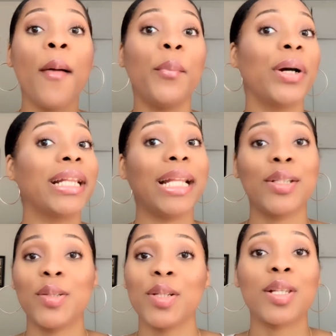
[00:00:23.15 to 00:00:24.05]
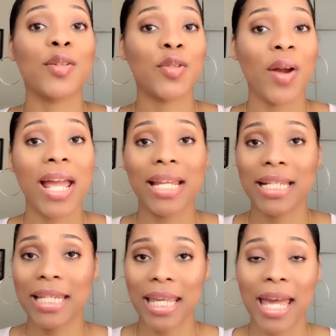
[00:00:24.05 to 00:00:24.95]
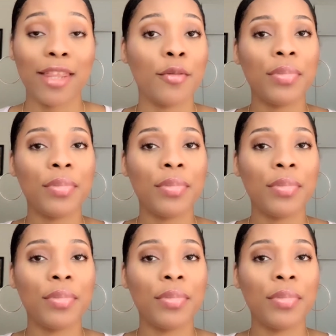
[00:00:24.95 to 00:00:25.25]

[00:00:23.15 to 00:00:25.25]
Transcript: but let's just try this together.